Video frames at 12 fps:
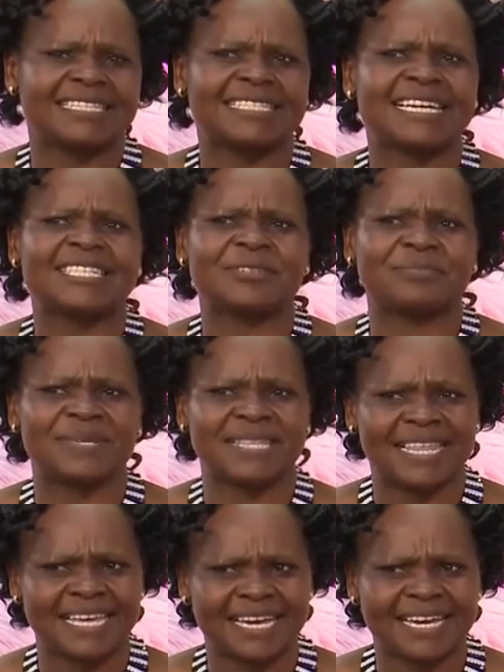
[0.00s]
Just be
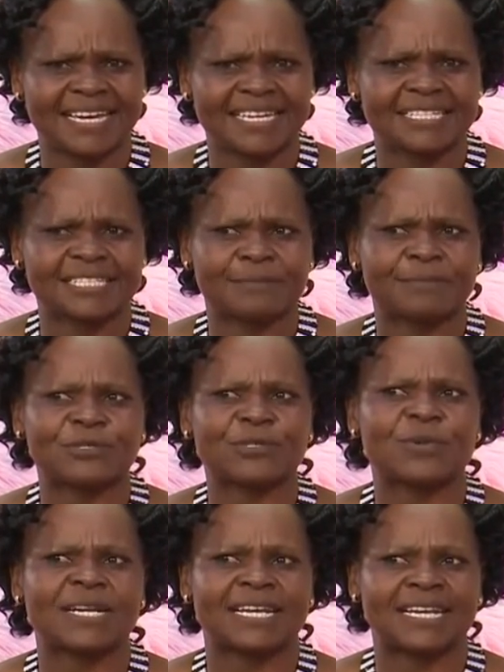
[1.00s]
there, support
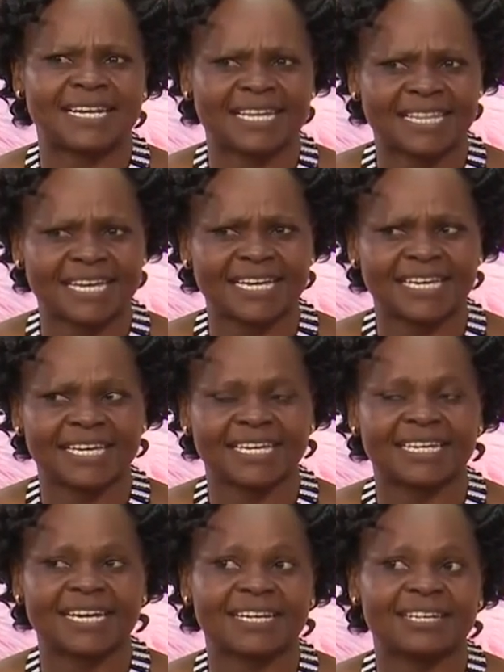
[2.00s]
one another, mm-hmm.
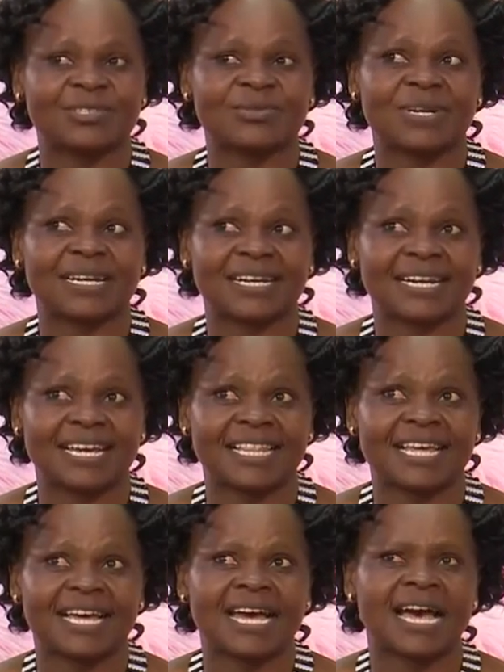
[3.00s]
encourage one
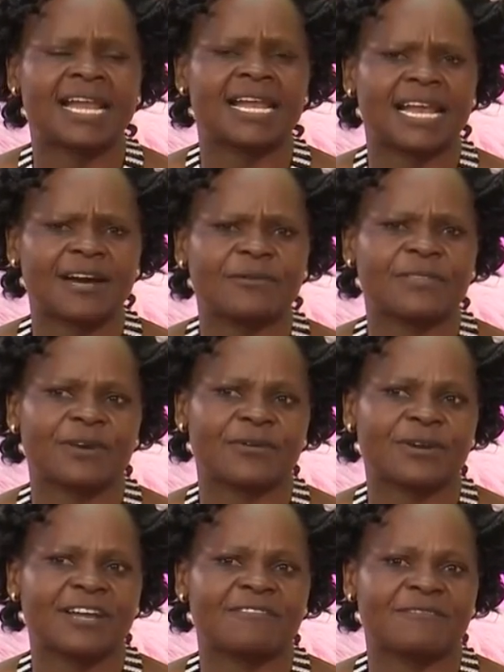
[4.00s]
another, allow the
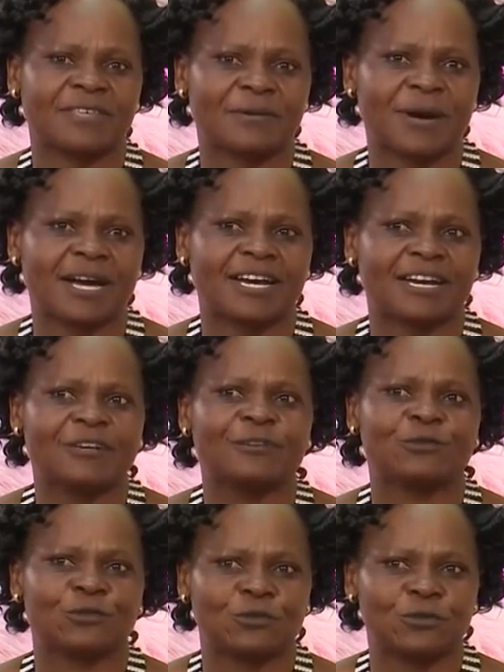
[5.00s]
owner of the work
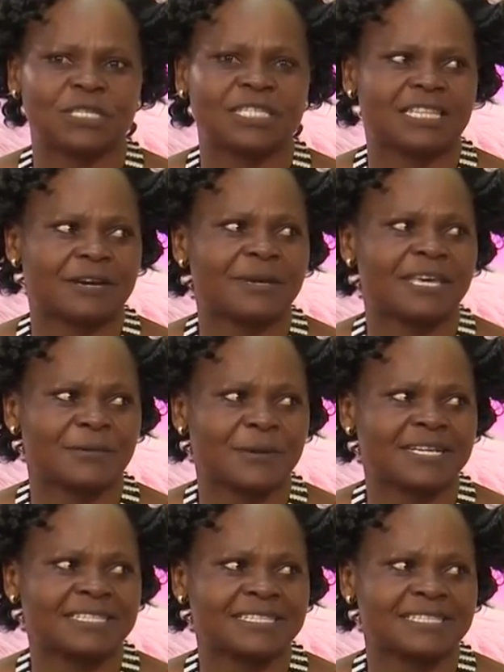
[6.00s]
to do it the way he
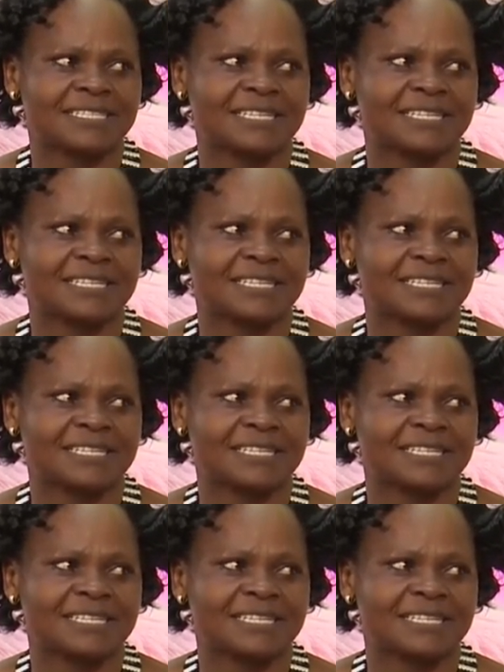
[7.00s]
wants.